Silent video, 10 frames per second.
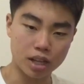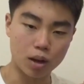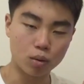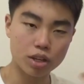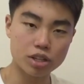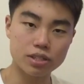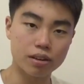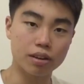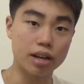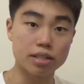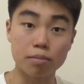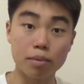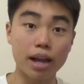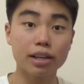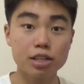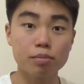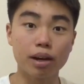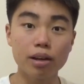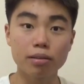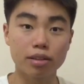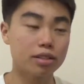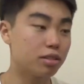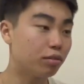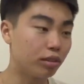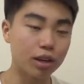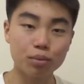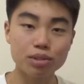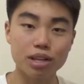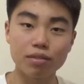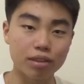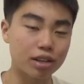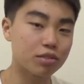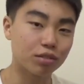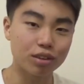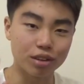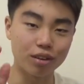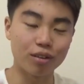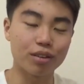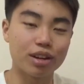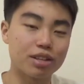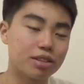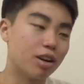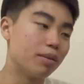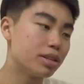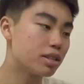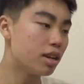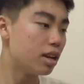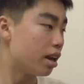want to just tell you guys I'm back in Dubai. Yes, the flight was safe. Thanks for all the nice comments.